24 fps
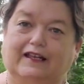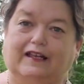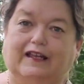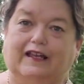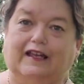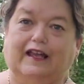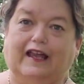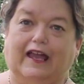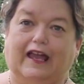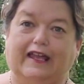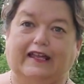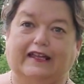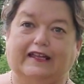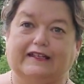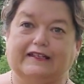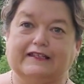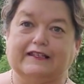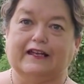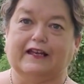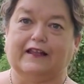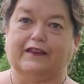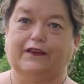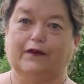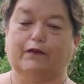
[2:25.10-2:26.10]
And
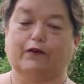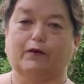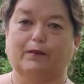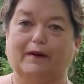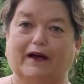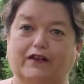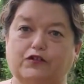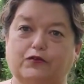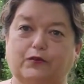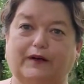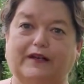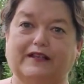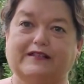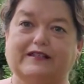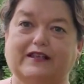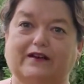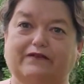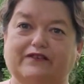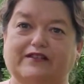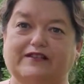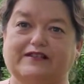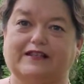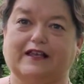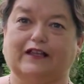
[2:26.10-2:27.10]
there were about
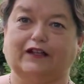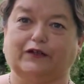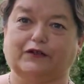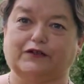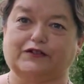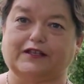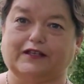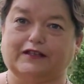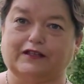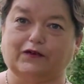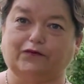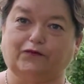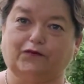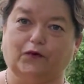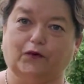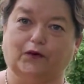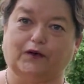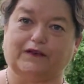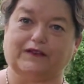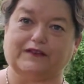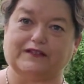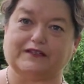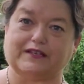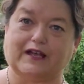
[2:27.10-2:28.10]
27 settlers at the fort
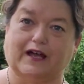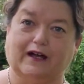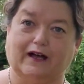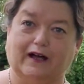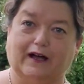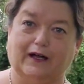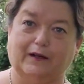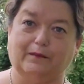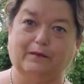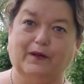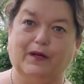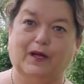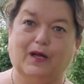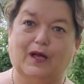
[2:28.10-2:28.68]
at the time,